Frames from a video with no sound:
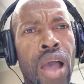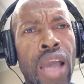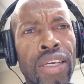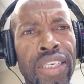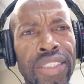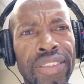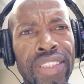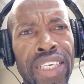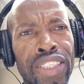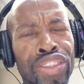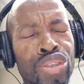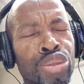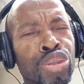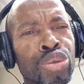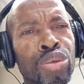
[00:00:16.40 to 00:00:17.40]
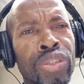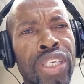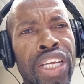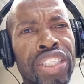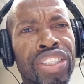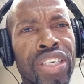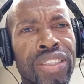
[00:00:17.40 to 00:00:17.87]
And good day to you,
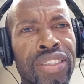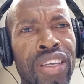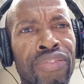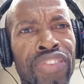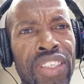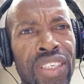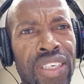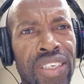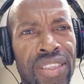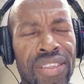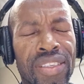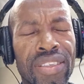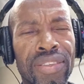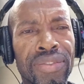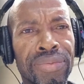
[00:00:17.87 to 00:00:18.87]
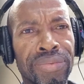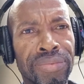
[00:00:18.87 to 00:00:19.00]
nations of the earth.